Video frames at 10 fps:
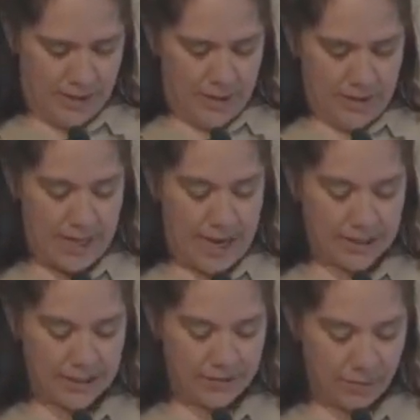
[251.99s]
The
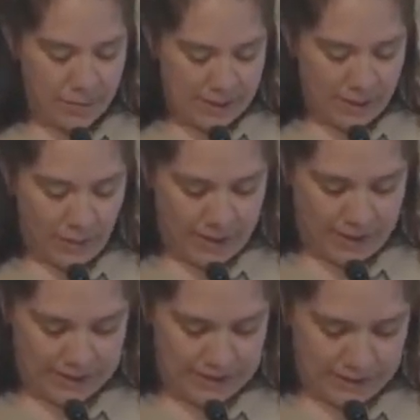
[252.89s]
action of immediate
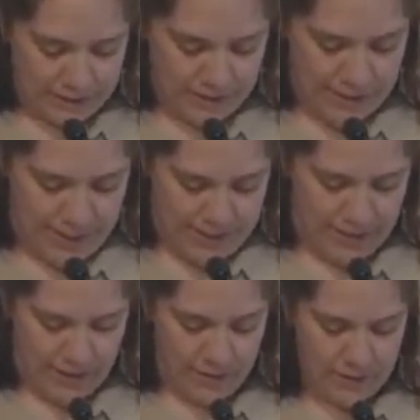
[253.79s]
witness issued that
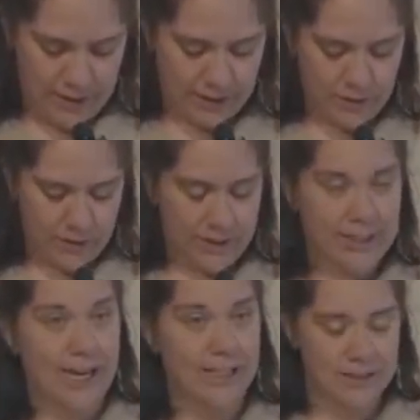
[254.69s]
year included
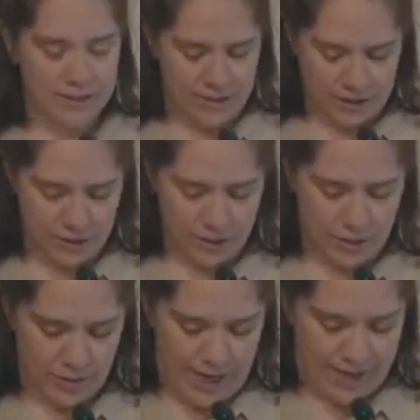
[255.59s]
guidance to
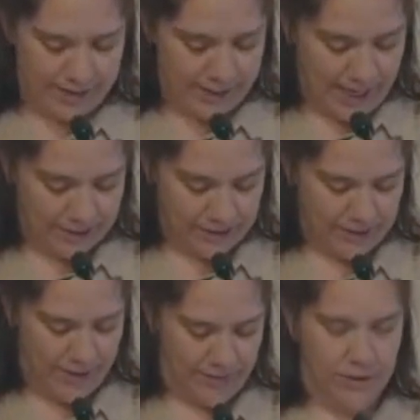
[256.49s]
UUA at the national
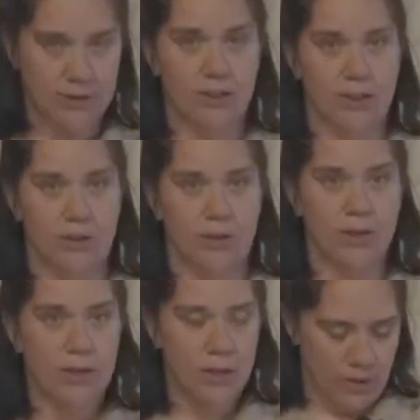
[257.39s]
level to
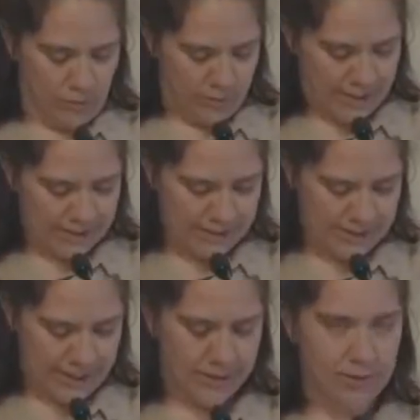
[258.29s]

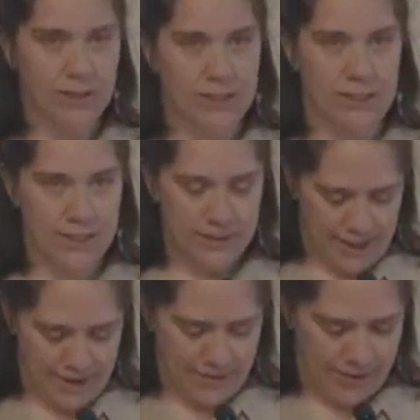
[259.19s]
reinstate the religion and
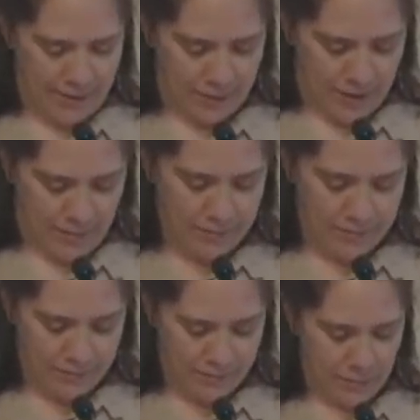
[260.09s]
life emblem,
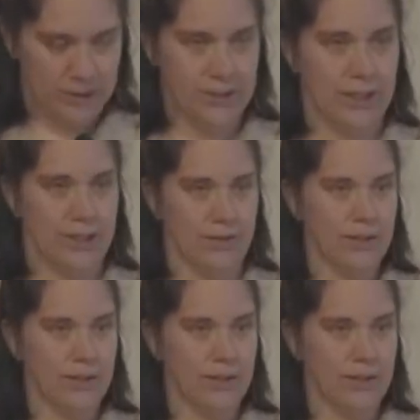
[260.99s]
which is a